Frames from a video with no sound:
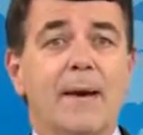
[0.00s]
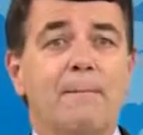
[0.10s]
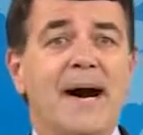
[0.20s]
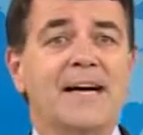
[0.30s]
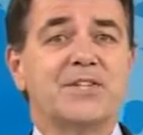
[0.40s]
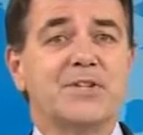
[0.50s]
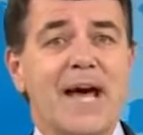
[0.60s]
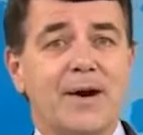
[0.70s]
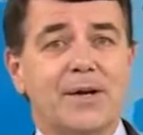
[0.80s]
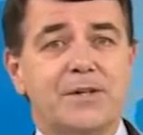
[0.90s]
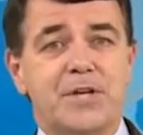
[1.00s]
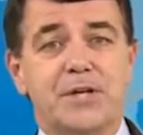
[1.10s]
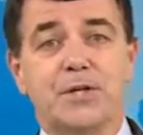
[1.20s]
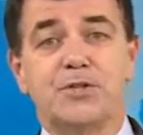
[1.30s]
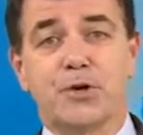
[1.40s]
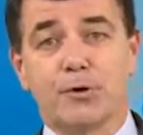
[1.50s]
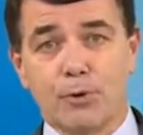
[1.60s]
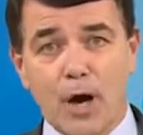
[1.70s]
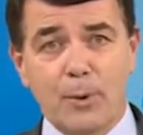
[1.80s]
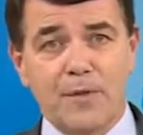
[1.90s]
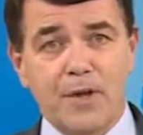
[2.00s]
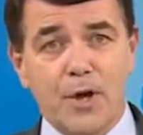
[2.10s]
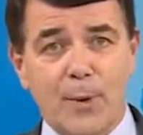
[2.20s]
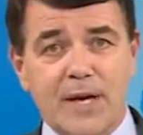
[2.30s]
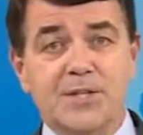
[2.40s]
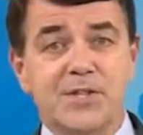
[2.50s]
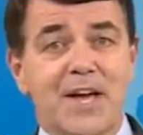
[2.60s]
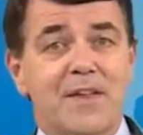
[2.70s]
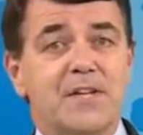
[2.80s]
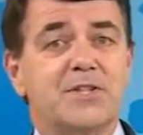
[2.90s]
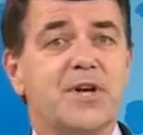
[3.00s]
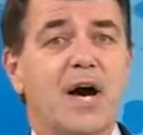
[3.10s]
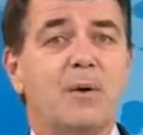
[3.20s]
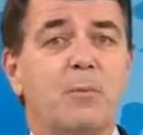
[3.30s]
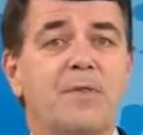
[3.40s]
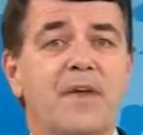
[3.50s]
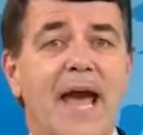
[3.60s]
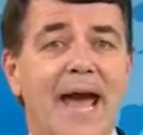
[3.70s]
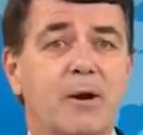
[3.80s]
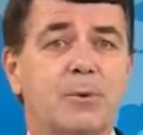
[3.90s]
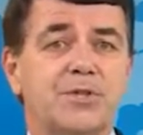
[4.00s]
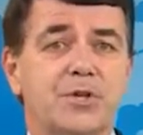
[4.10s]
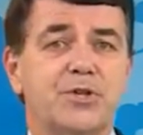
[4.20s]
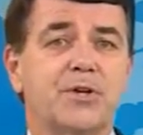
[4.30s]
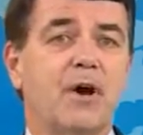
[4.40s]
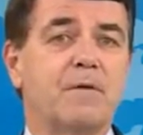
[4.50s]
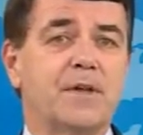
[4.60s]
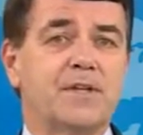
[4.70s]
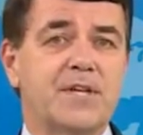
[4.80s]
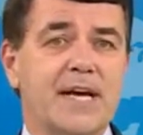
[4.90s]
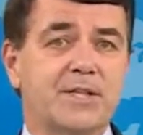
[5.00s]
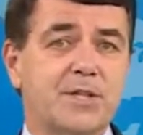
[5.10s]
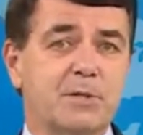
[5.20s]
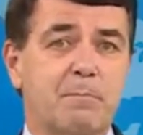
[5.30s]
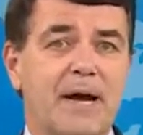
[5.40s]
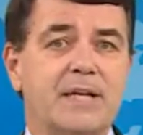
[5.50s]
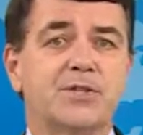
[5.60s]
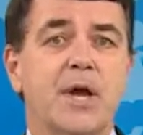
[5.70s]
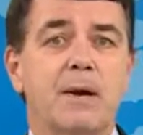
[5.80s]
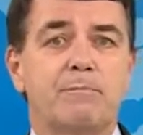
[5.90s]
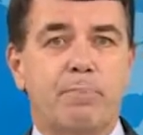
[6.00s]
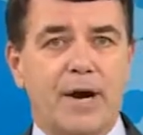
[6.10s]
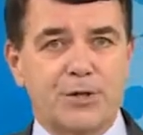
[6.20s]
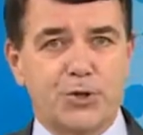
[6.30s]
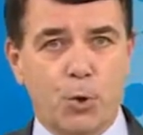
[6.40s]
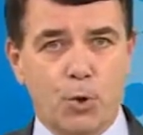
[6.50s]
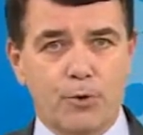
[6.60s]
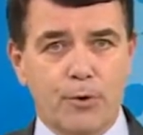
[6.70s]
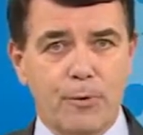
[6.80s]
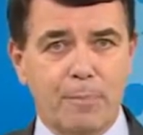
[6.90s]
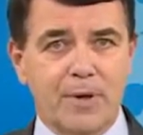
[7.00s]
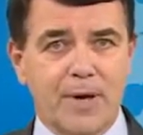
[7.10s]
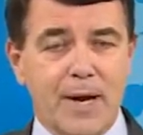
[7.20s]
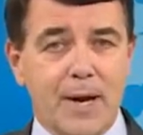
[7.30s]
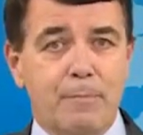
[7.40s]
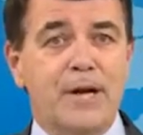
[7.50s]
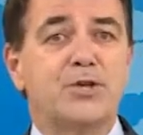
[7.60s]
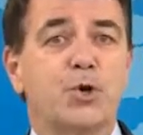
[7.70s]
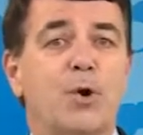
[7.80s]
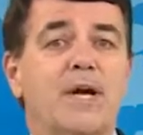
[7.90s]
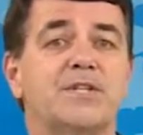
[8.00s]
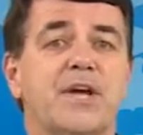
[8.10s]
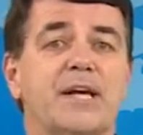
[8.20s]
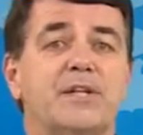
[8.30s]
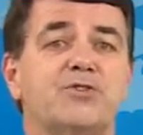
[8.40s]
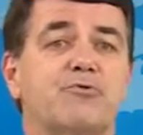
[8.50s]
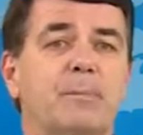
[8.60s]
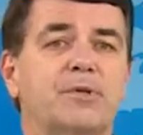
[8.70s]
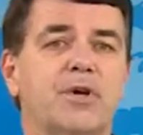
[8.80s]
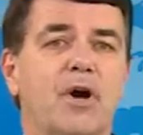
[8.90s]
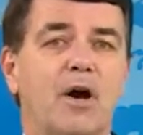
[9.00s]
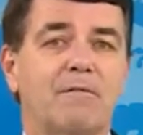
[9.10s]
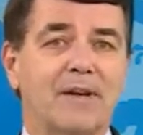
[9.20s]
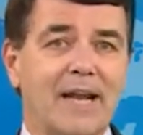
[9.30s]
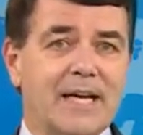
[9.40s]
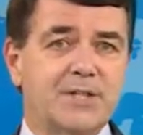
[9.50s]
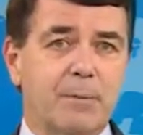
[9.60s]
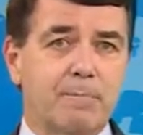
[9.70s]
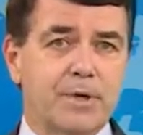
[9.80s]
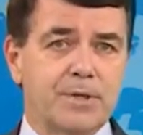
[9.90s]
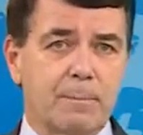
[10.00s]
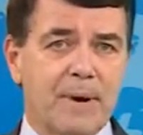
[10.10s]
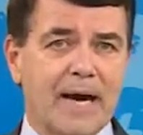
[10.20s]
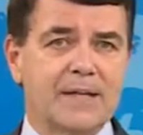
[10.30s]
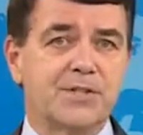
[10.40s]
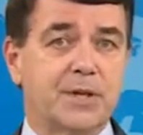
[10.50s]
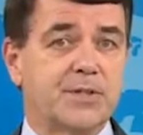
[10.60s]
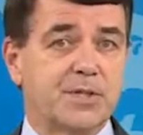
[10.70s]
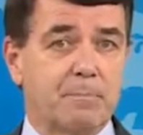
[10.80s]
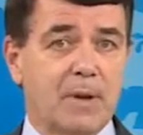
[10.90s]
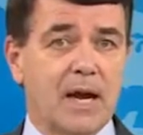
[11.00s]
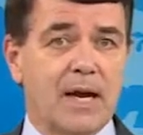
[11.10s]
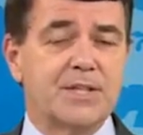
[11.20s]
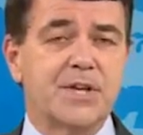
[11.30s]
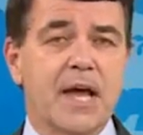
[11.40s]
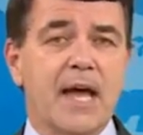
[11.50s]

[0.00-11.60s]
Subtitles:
Parts Now continues to grow in the US, this time with the acquisition of the Texas-based Bradshaw Group. Bradshaw is a distributor of laser printer parts and supplies,